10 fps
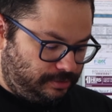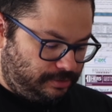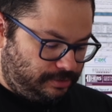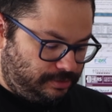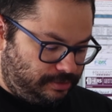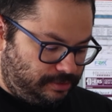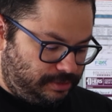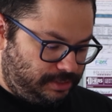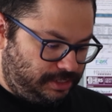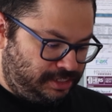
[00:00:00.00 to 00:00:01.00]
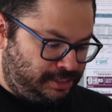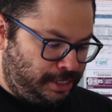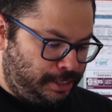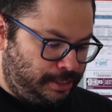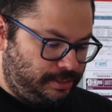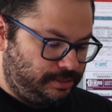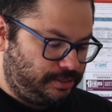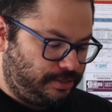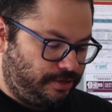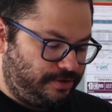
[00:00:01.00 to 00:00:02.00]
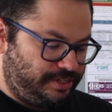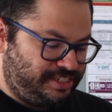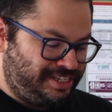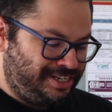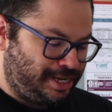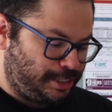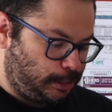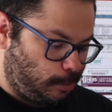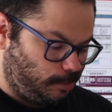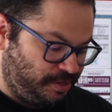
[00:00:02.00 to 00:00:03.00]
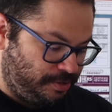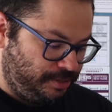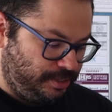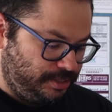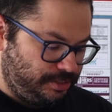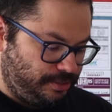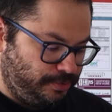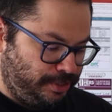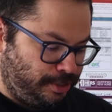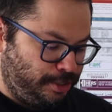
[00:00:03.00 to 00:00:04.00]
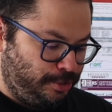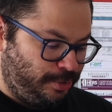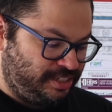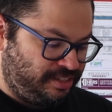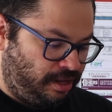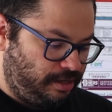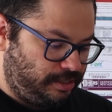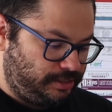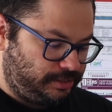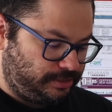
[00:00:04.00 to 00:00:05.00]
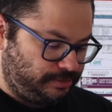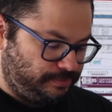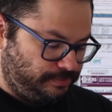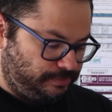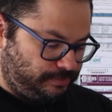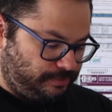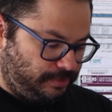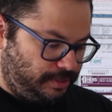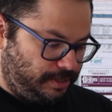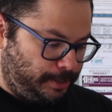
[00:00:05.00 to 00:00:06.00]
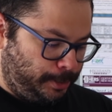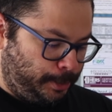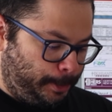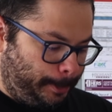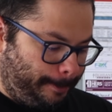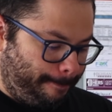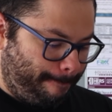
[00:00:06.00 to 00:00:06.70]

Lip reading: Let's see, settings, currency. Yes, there we go. So we are US dollars, and